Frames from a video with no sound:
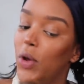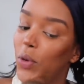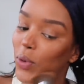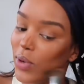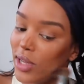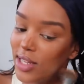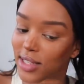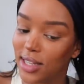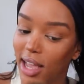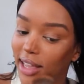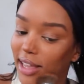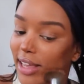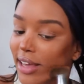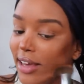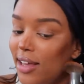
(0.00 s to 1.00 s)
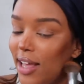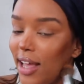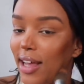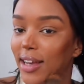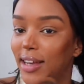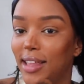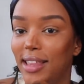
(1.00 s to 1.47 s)
we went into IKEA
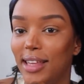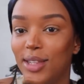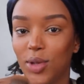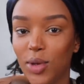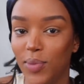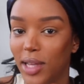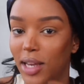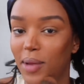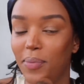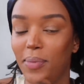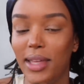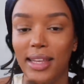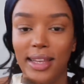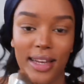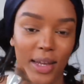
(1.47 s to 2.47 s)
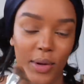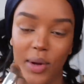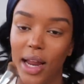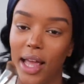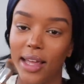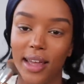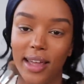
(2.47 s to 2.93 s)
and they saw me and immediately were
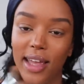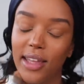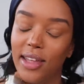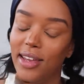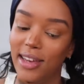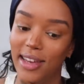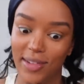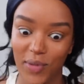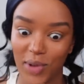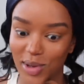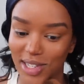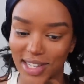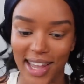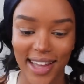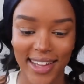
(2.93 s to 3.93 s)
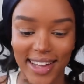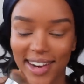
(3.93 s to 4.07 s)
like, okay, you need a wheelchair.